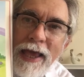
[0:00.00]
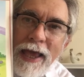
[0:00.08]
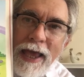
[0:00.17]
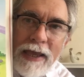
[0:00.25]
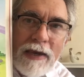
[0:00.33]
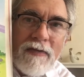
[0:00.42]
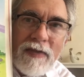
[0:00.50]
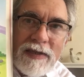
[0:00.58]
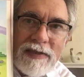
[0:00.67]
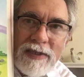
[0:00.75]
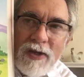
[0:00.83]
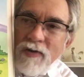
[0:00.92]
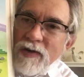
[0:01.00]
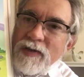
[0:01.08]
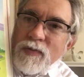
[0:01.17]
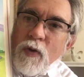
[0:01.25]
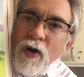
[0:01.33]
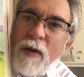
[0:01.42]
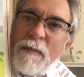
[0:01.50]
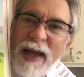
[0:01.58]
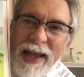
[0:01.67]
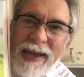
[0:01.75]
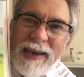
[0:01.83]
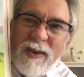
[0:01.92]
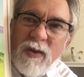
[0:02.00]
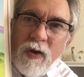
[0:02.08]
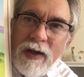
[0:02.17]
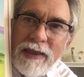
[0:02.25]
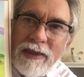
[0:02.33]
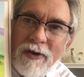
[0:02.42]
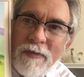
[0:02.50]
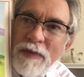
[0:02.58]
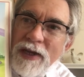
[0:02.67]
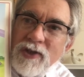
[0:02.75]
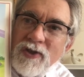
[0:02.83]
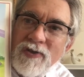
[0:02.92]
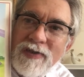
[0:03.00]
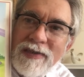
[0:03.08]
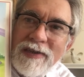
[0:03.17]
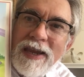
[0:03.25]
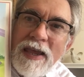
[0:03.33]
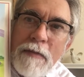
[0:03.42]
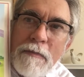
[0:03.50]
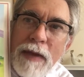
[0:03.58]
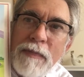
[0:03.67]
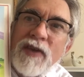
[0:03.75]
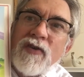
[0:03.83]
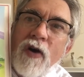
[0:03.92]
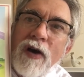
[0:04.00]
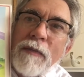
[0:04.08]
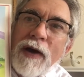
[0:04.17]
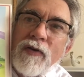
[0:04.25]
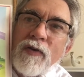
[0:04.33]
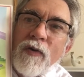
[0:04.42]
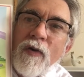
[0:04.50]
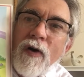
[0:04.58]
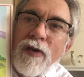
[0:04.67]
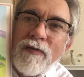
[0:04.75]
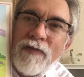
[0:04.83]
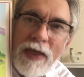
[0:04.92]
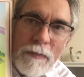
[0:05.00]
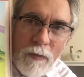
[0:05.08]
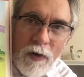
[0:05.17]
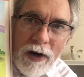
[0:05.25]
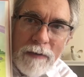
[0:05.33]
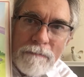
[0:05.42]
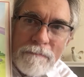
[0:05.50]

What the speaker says: end of this series, we'll come back and look at their pictures and maybe talk about who all of them were.